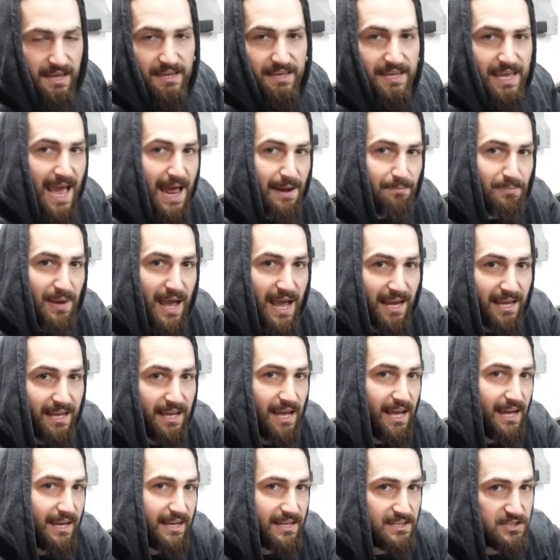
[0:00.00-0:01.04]
Catback,
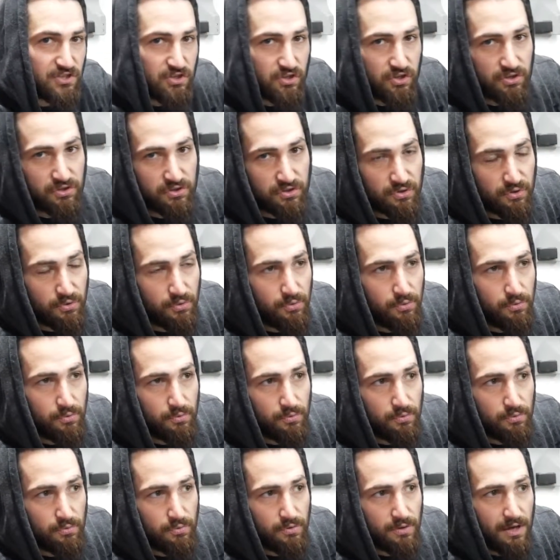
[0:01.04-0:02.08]
I guess you could do
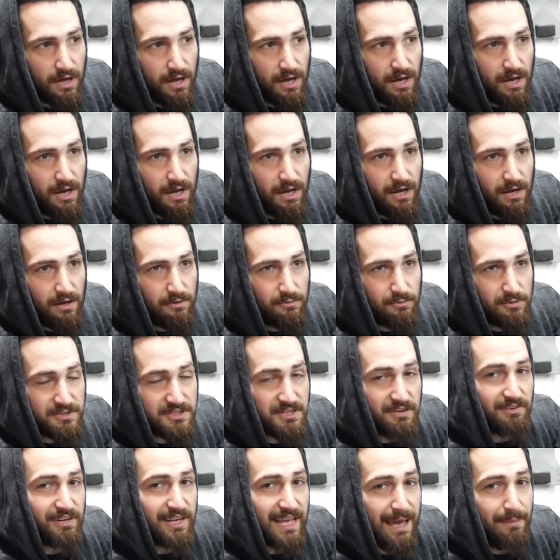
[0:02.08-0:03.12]

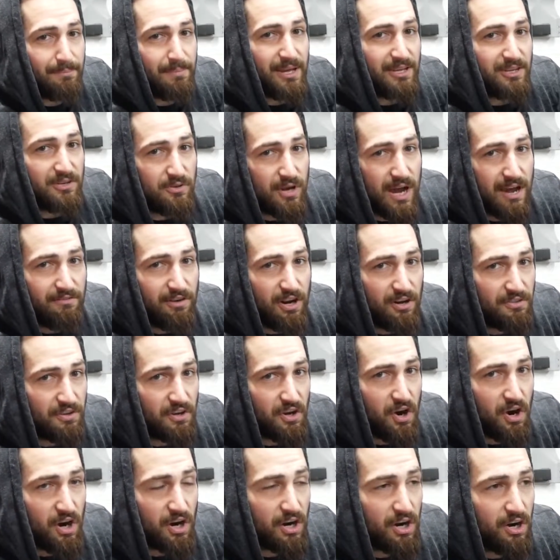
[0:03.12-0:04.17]
whichever catback you have on the
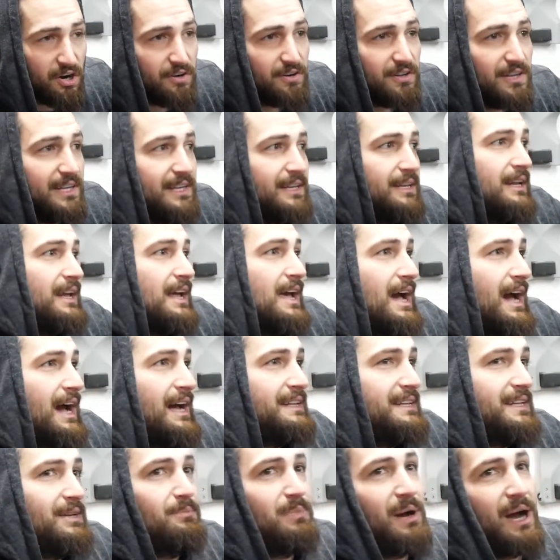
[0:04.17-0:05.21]
car currently. I
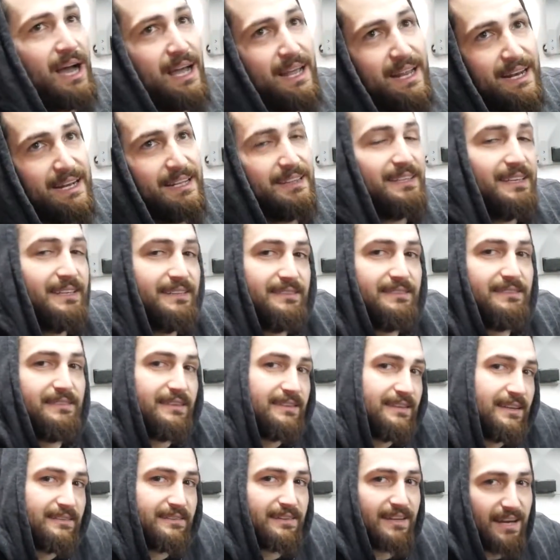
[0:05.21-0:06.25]
did buy it. It
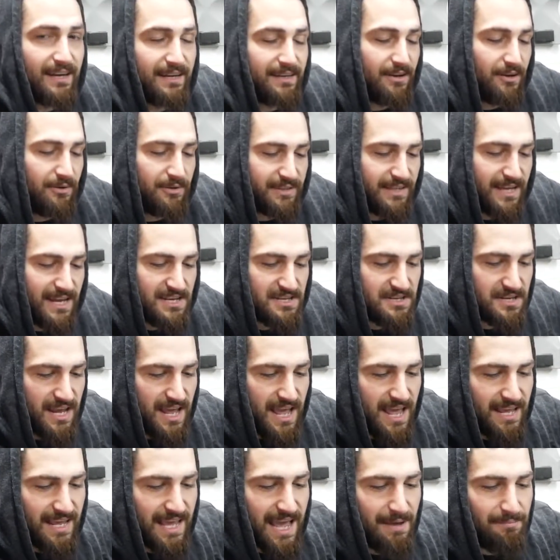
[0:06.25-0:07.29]
doesn't kind of go with the engine.
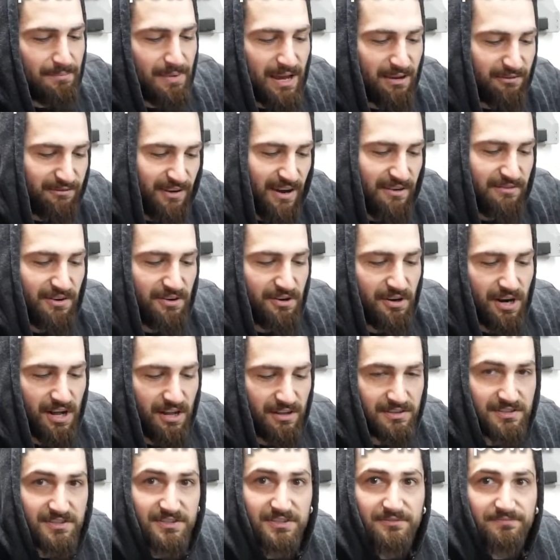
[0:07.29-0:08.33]
Catback,
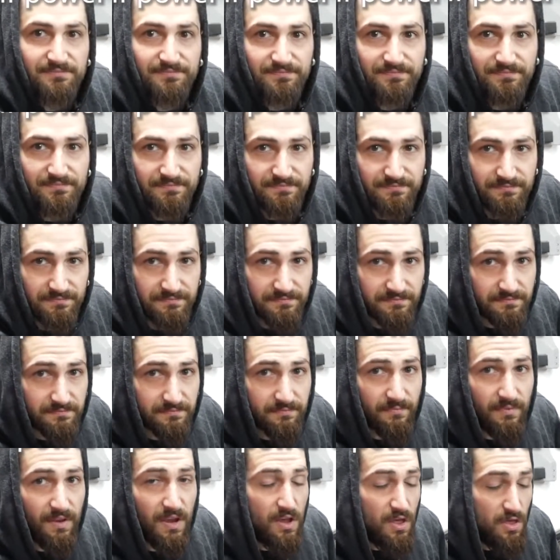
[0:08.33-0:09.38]
$500.
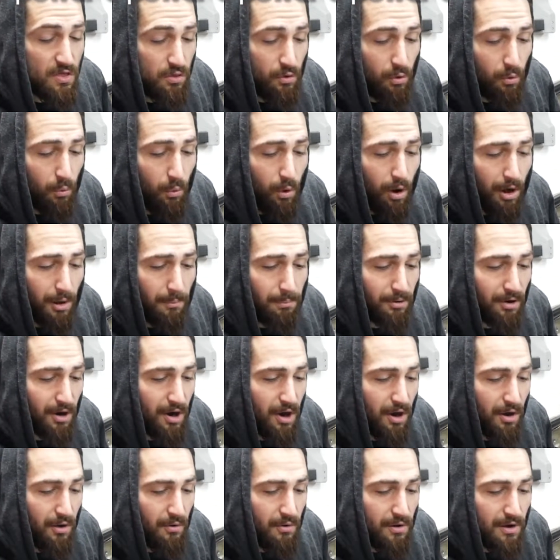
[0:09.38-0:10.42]
The
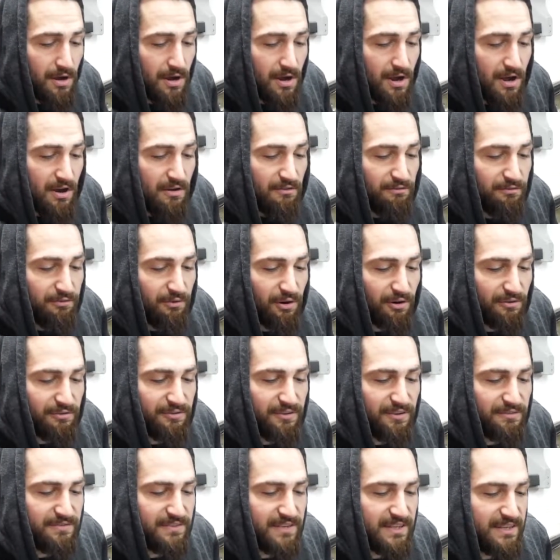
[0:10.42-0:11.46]
Walbro
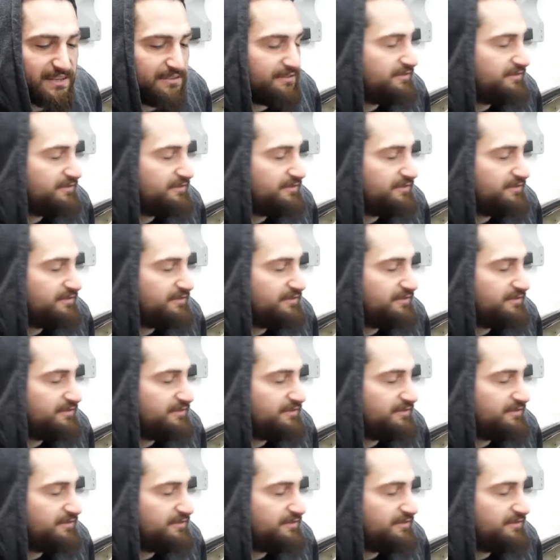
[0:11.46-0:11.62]
450